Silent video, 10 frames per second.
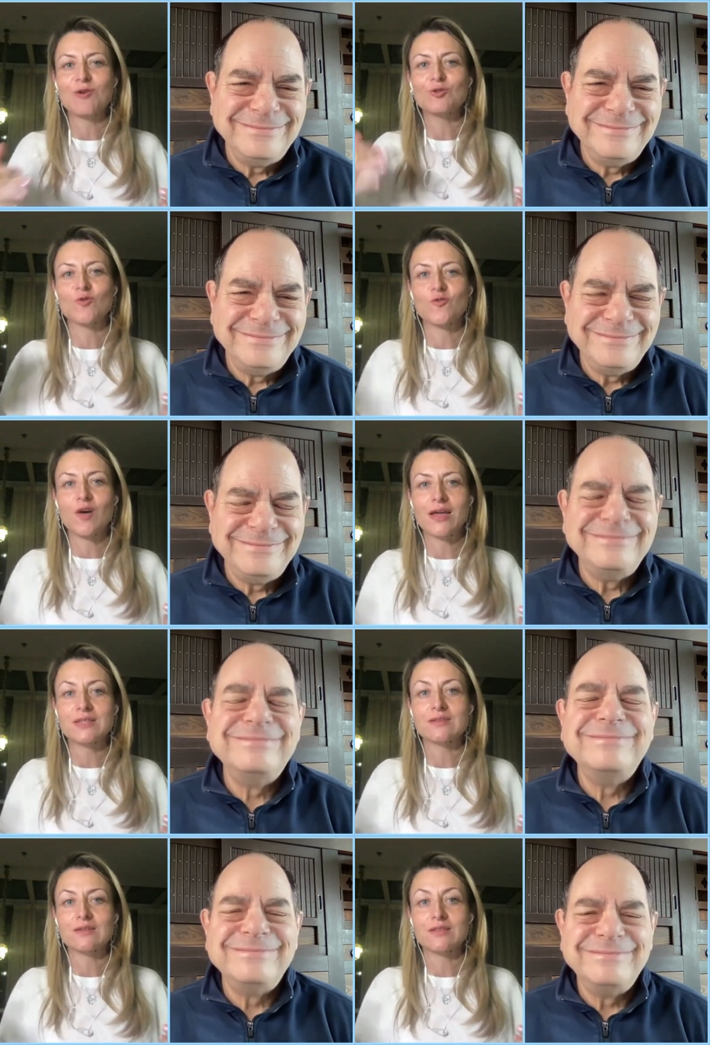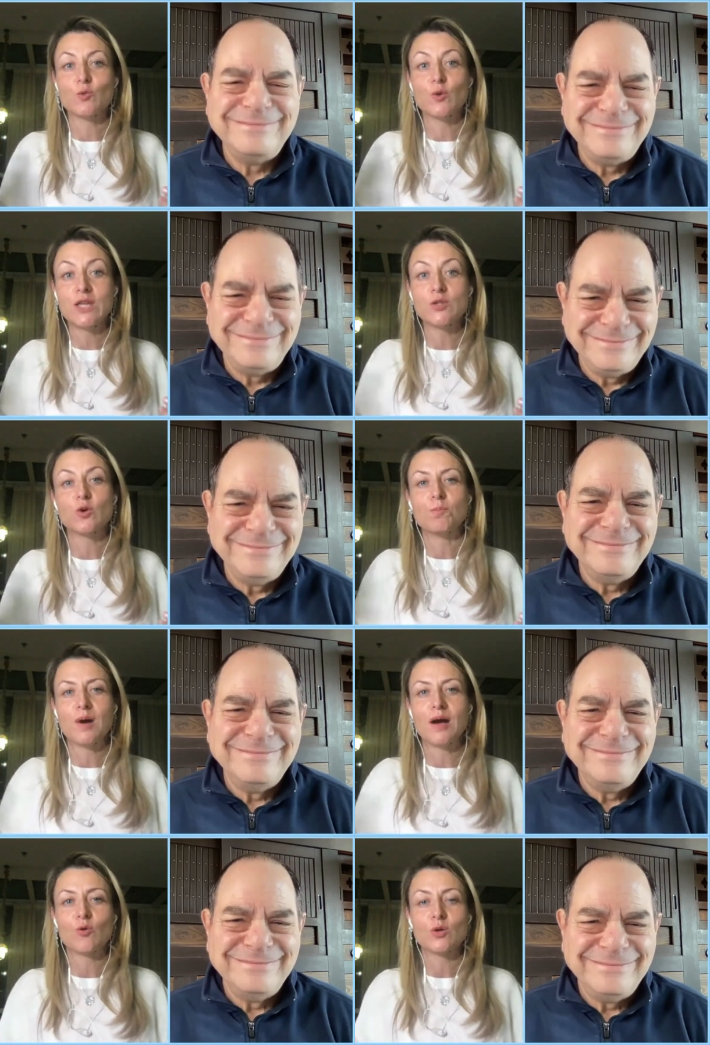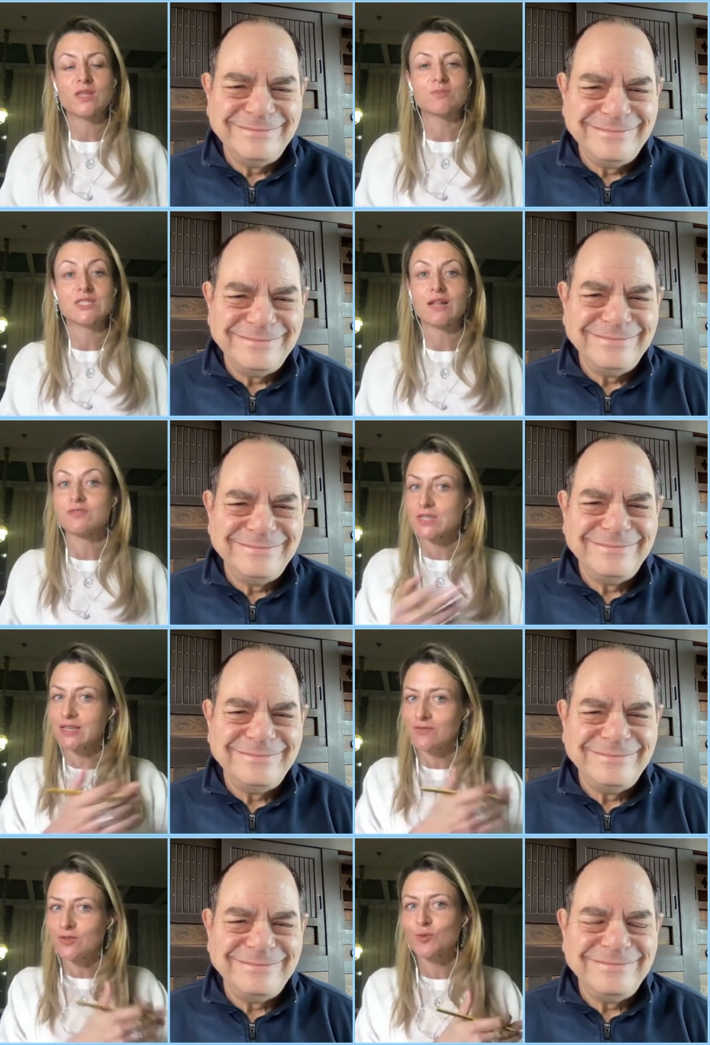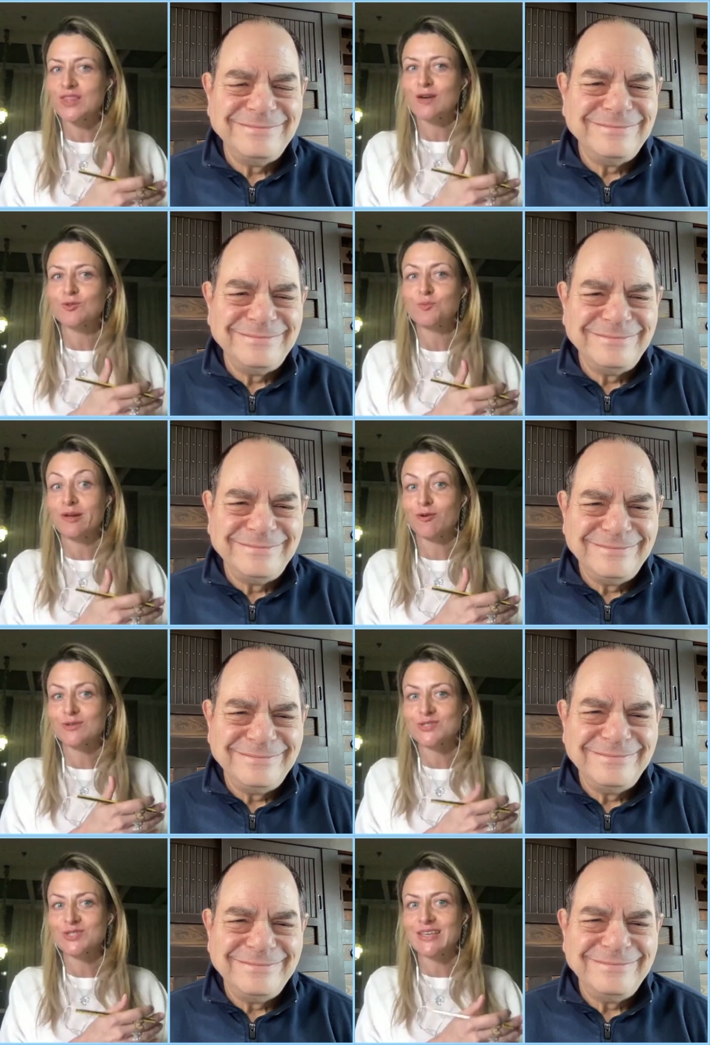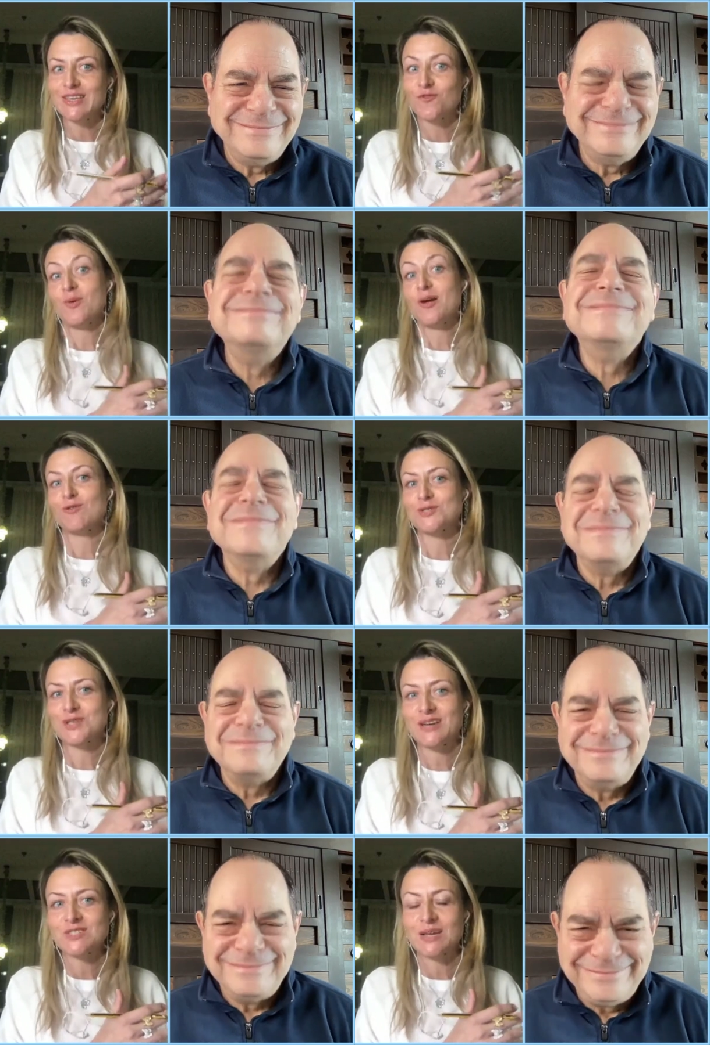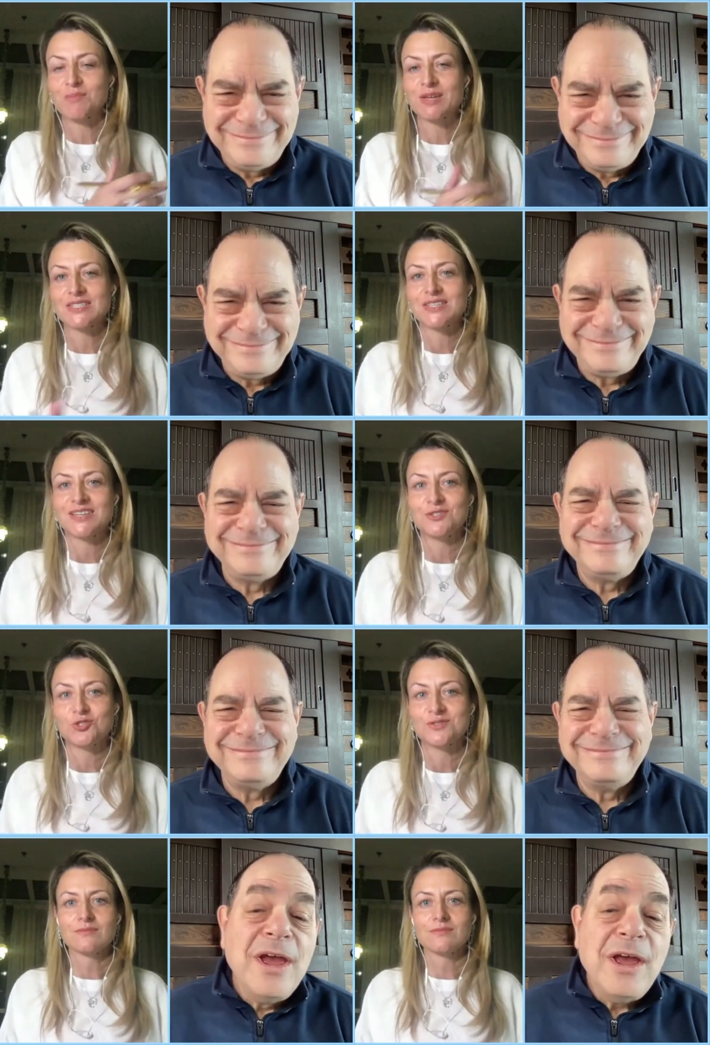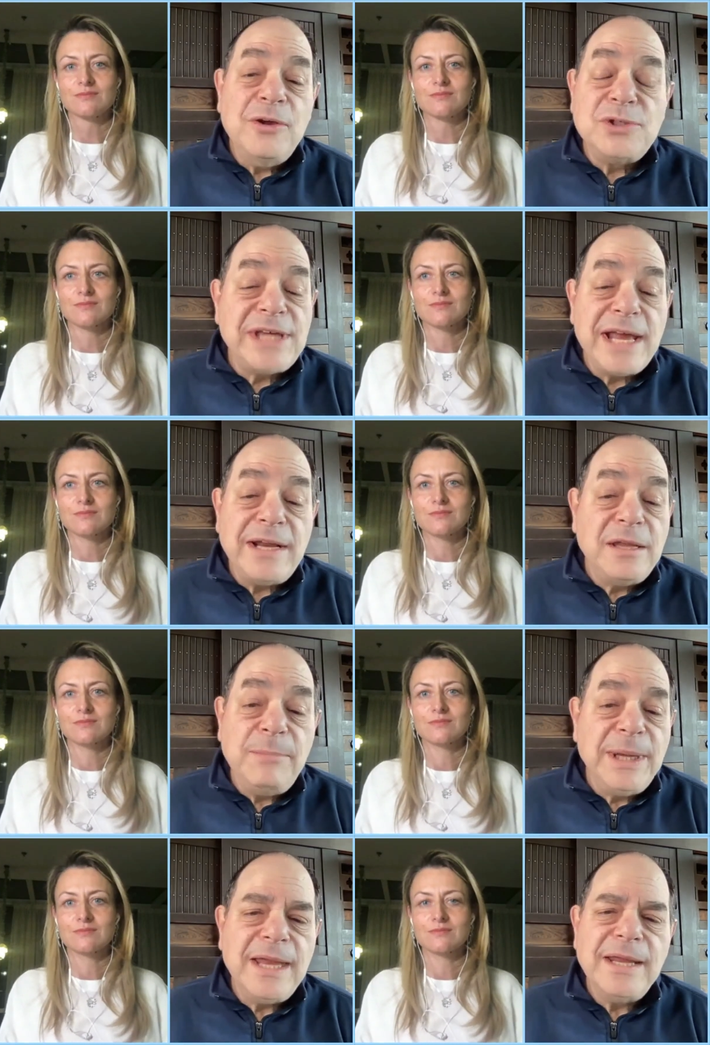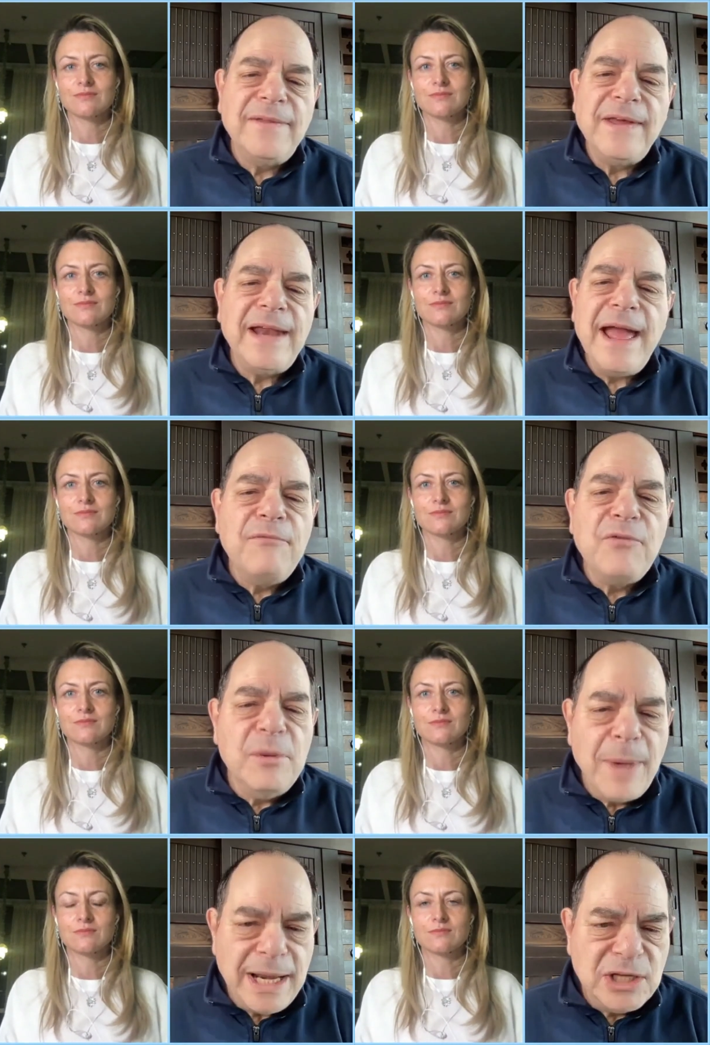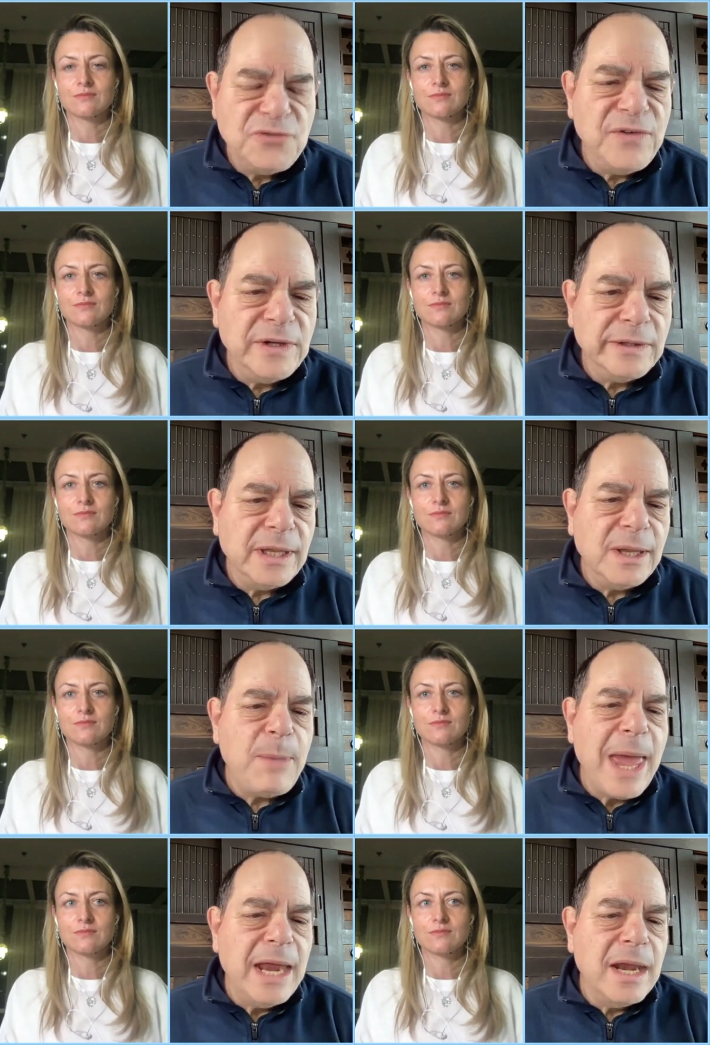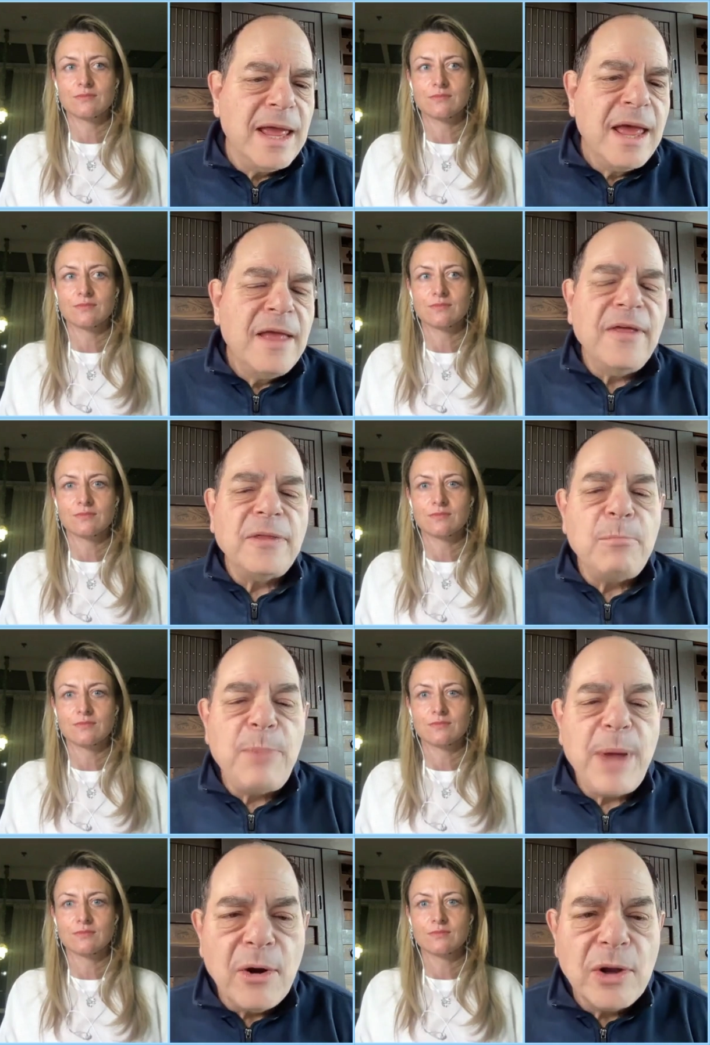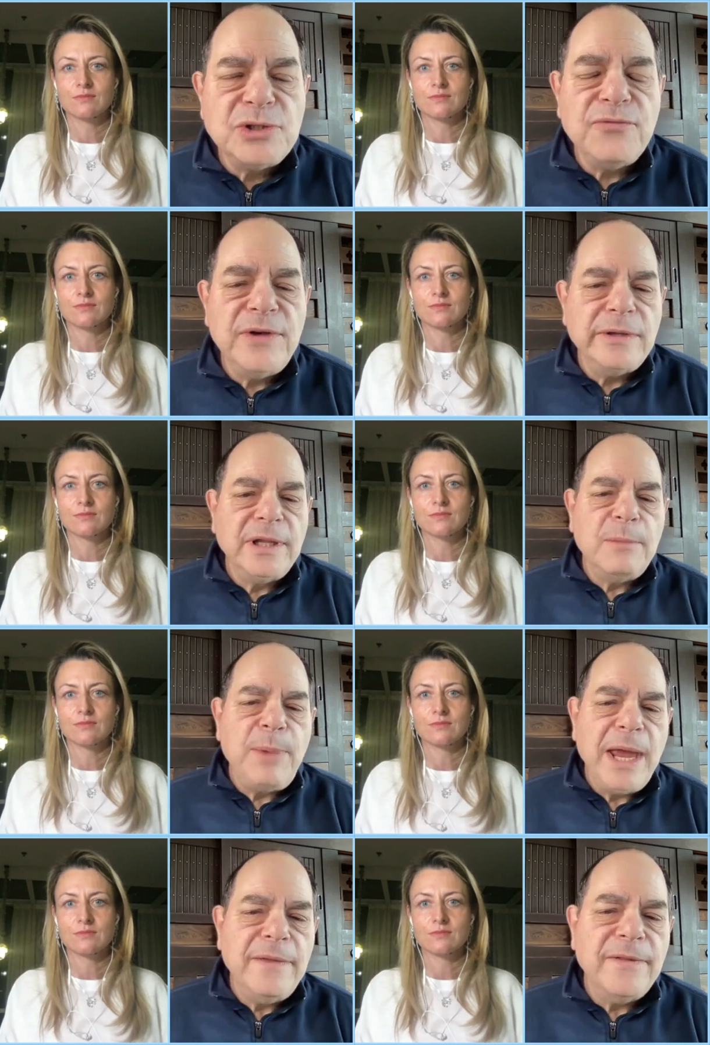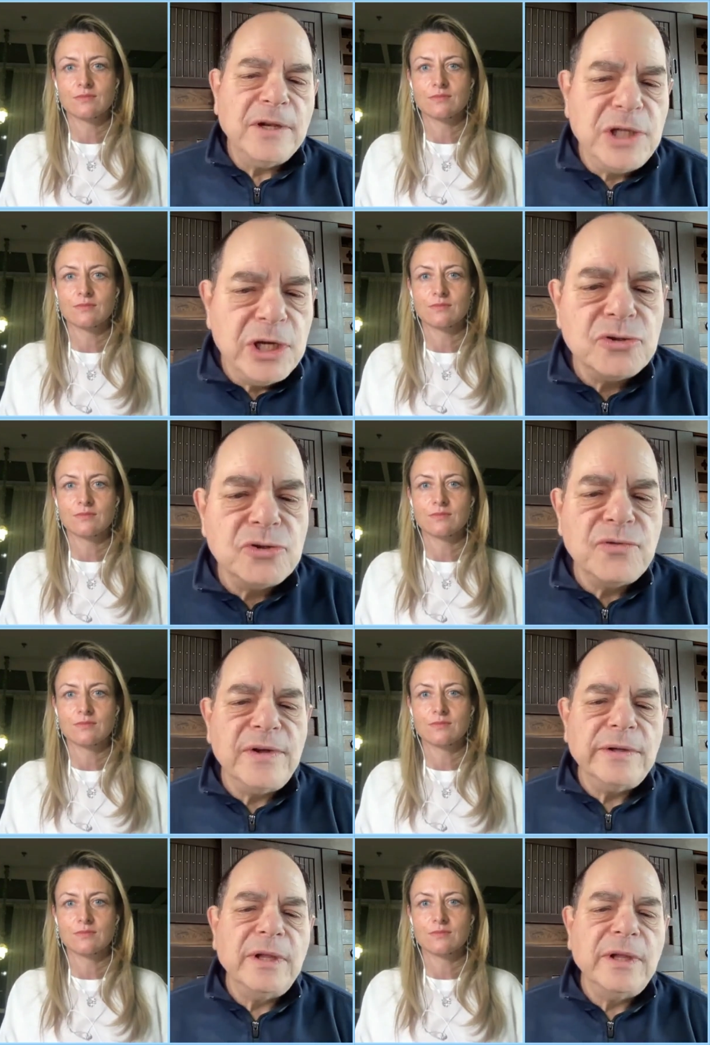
Speaker 1: to find the way to empower themselves, even without parents, if parents have some hesitations.
Speaker 2: You said at the beginning that everybody is feeling the pain, that the parents are feeling the pain, the teachers are feeling